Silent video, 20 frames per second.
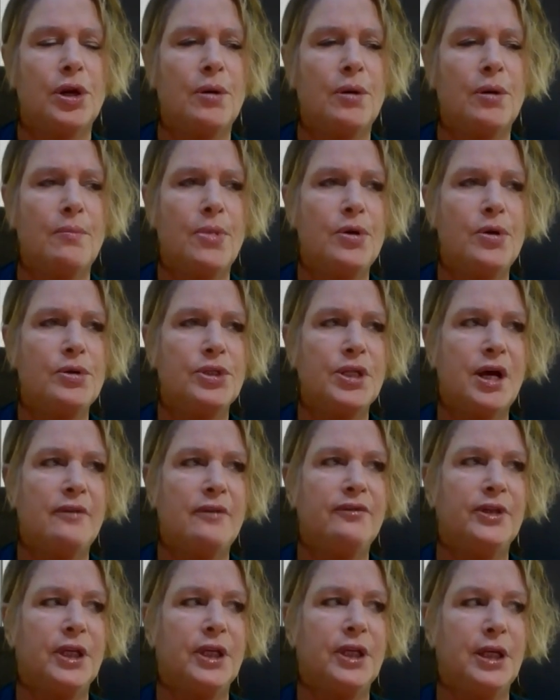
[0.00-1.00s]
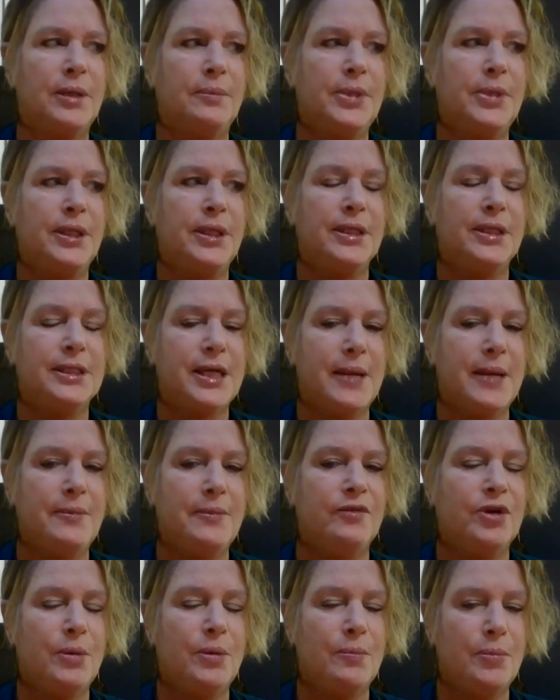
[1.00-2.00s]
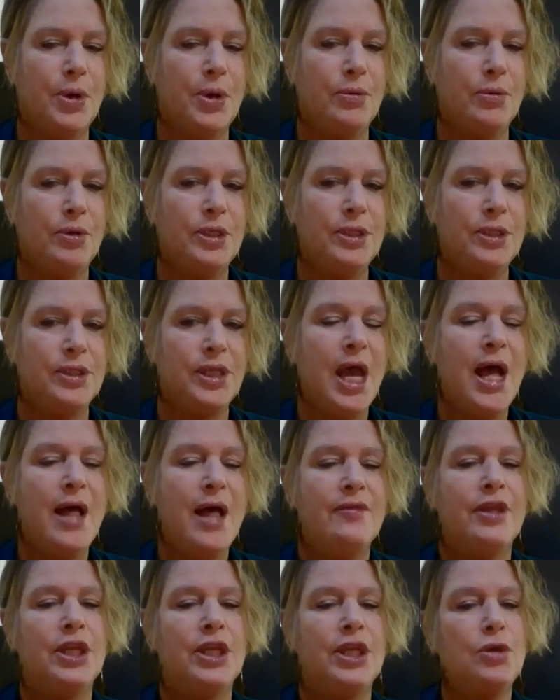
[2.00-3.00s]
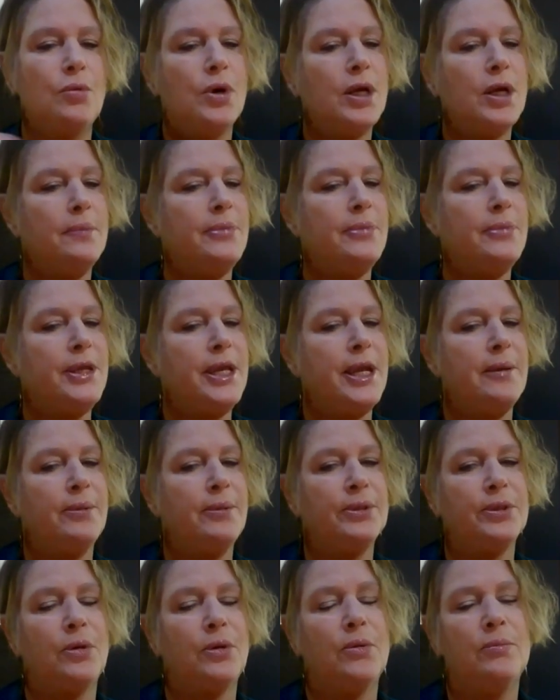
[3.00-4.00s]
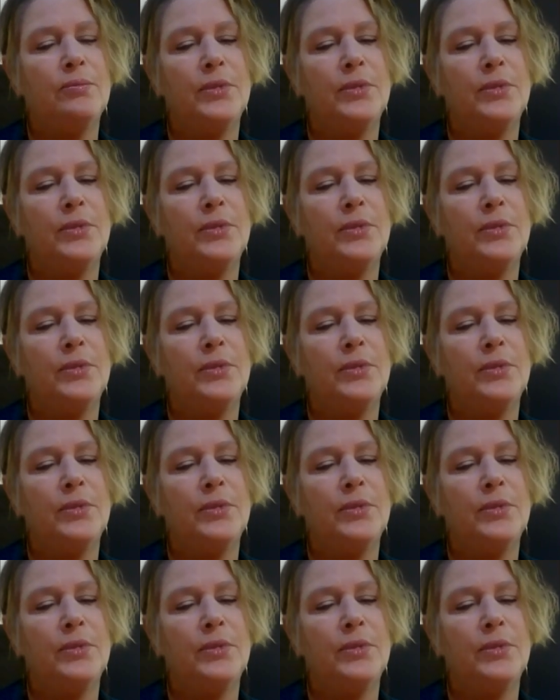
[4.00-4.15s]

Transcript: are most often going to be the type of components that you want to be able to